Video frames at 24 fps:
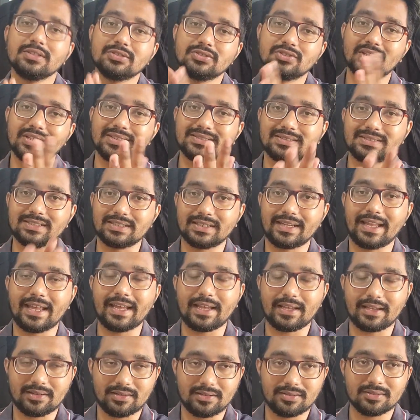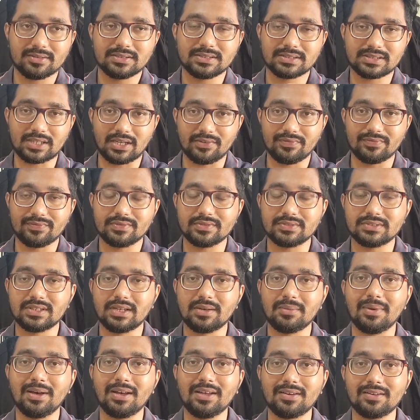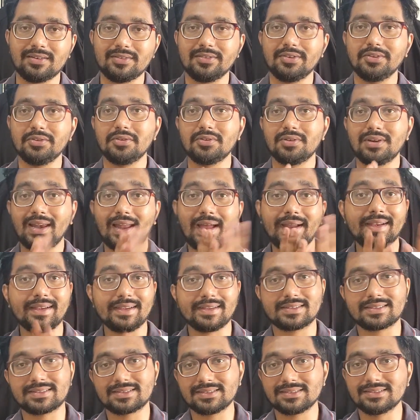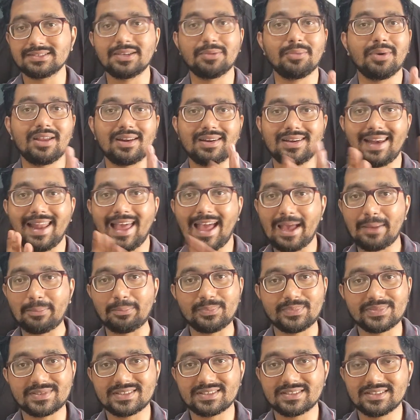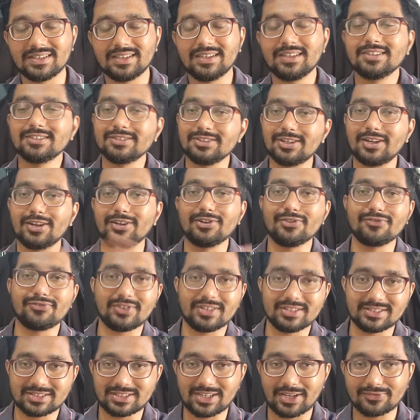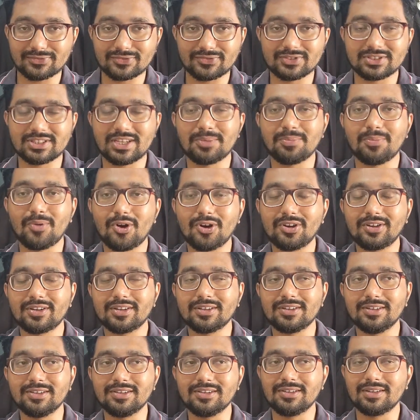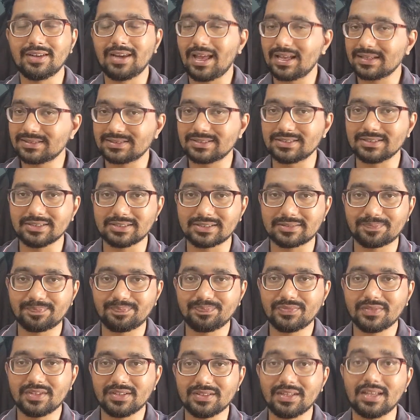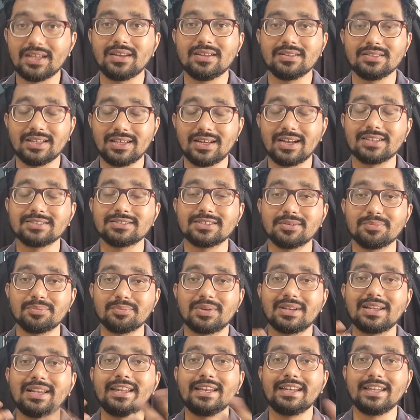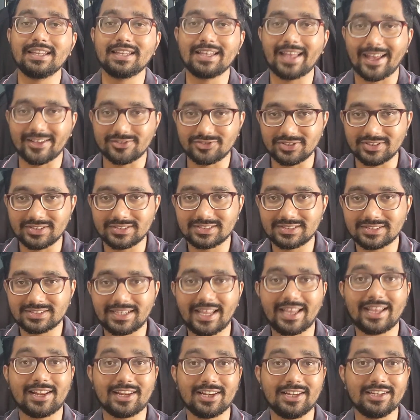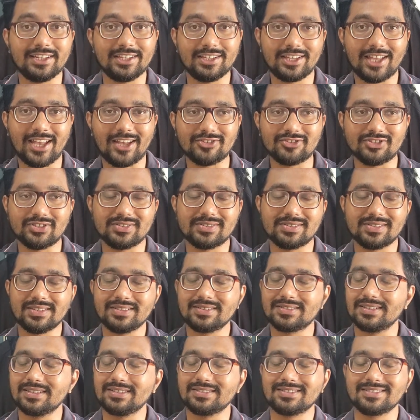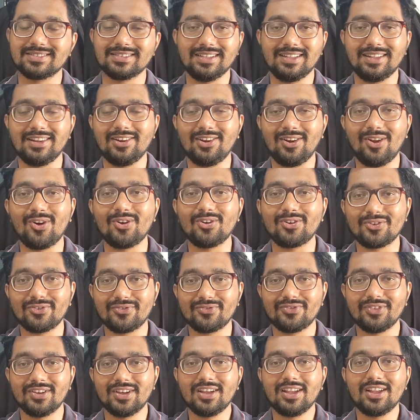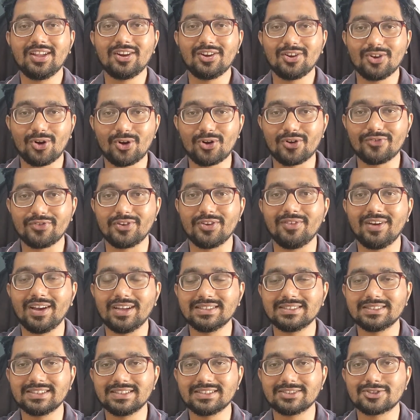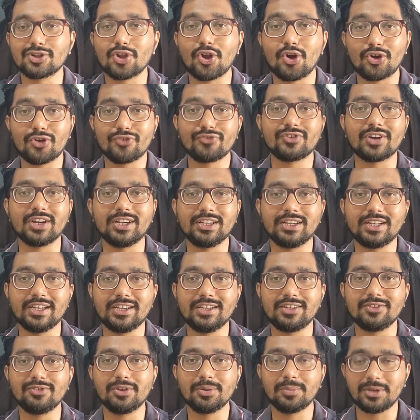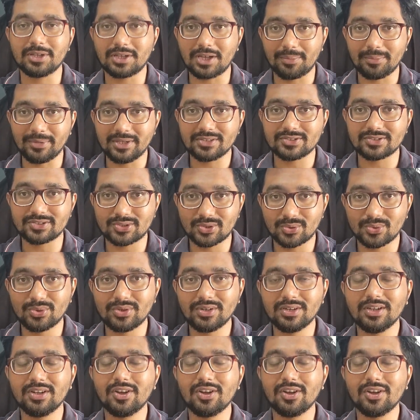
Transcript: just the tech stuff, some are lights, some are lamps. There are different stuffs which I bought last year. There are some cleaning gadgets, tech cleaning gadgets. It's a lot of devices, lot of content will be coming soon